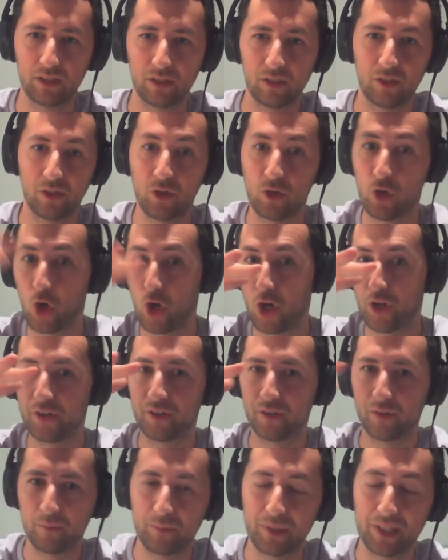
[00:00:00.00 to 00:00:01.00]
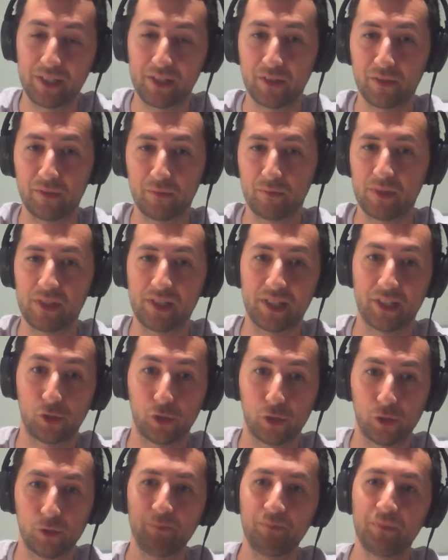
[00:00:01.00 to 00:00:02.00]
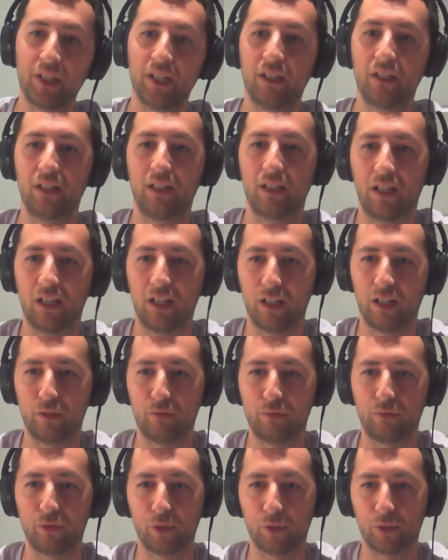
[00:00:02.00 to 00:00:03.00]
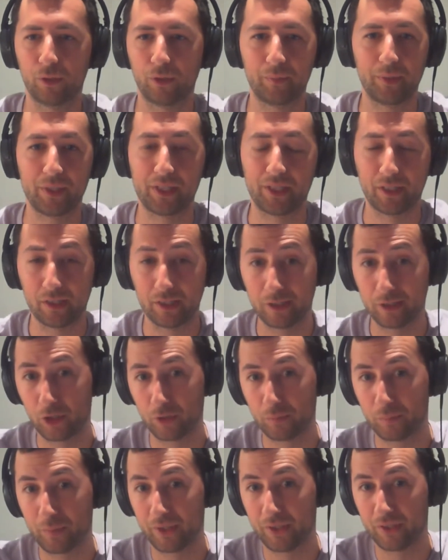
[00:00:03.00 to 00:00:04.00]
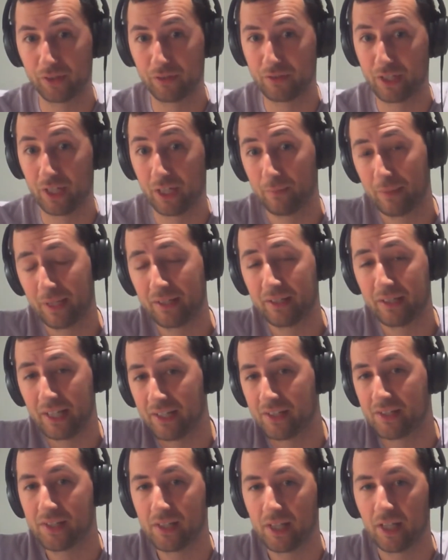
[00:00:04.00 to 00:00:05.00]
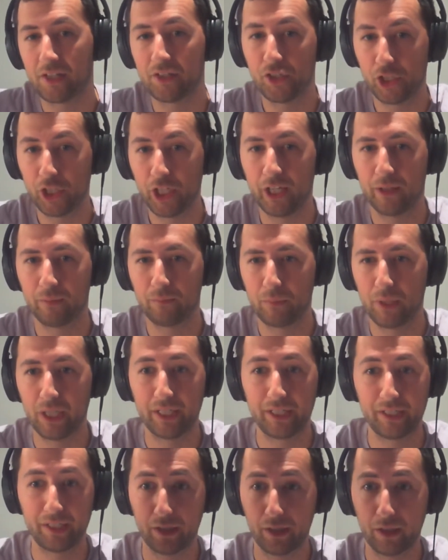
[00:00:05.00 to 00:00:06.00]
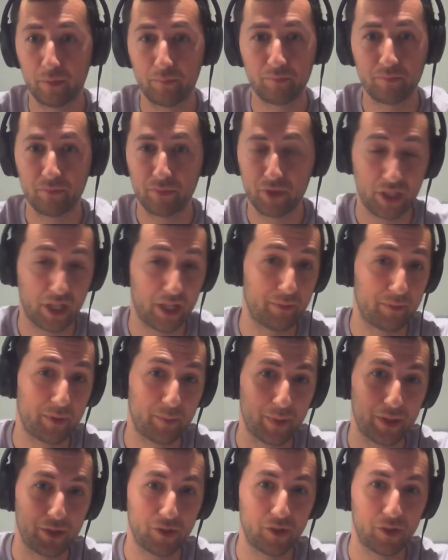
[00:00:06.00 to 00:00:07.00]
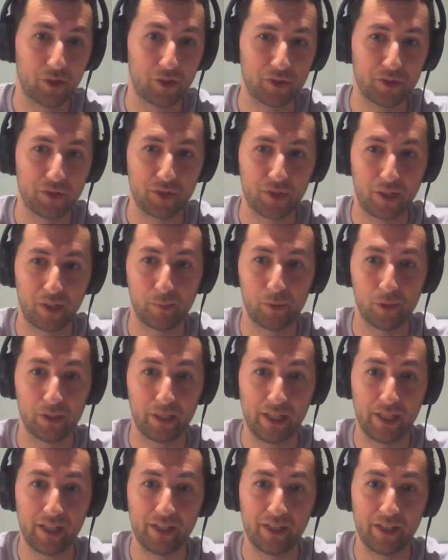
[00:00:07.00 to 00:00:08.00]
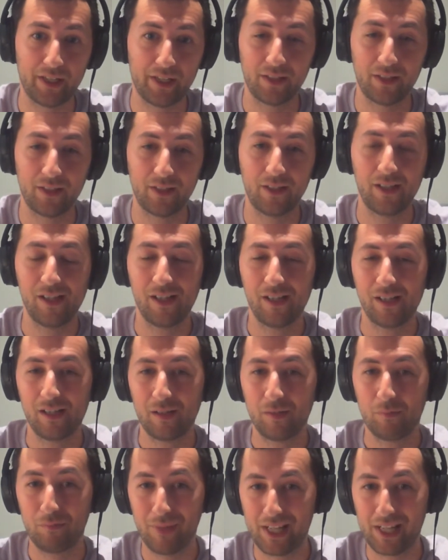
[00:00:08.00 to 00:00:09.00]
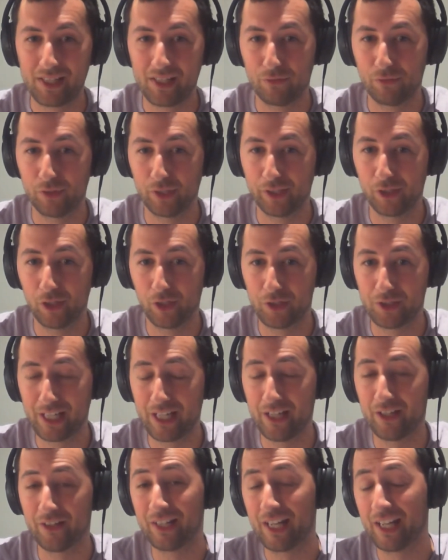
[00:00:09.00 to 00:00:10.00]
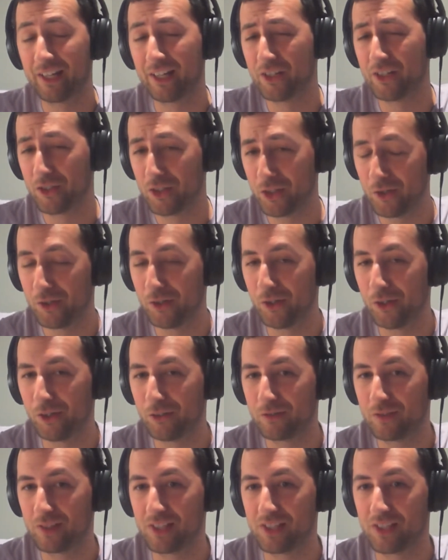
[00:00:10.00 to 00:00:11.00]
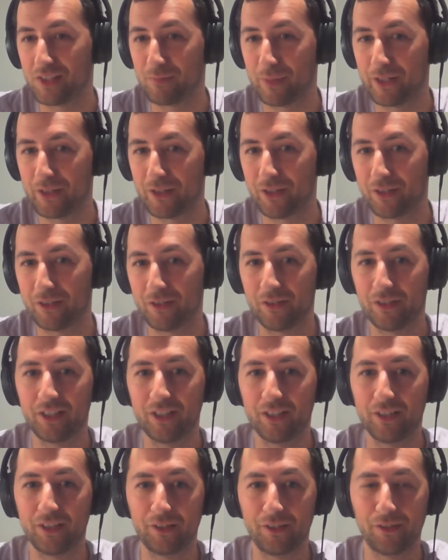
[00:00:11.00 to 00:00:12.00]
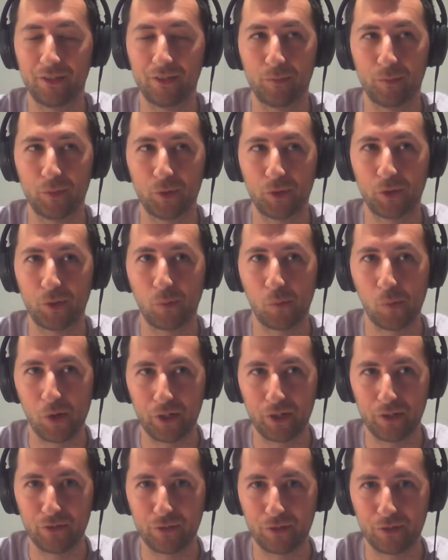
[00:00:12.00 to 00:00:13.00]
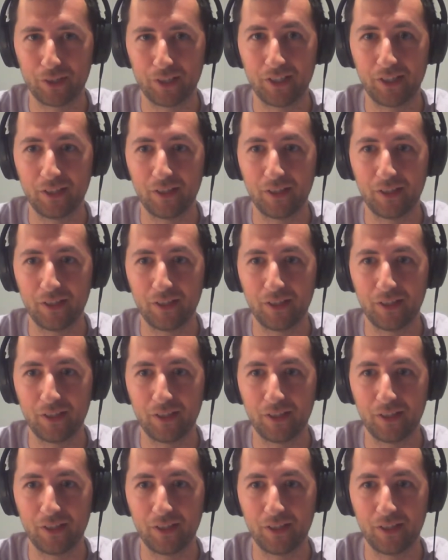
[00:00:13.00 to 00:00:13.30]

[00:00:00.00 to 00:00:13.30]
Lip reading: not been single for a particularly long period of time, and as such, yeah, my time spent on Scrabble has massively gone down. And I don't know if this is mentioned in the book Word Freak,